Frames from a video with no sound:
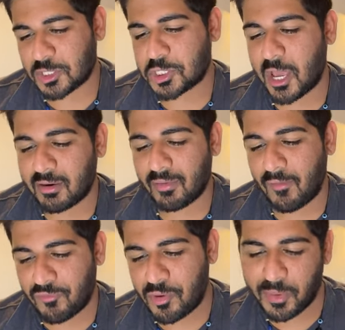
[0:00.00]
To shout out
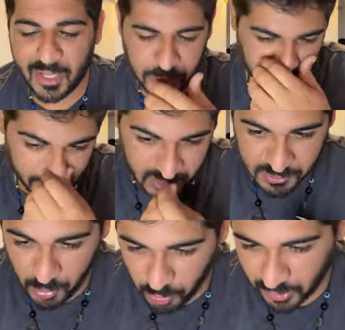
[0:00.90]
a few, we got Chief
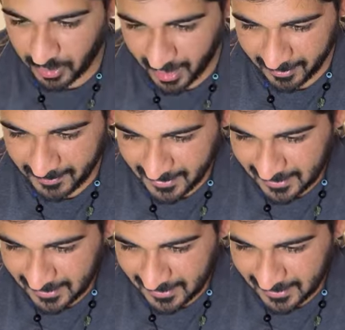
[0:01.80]
Smoke a lot.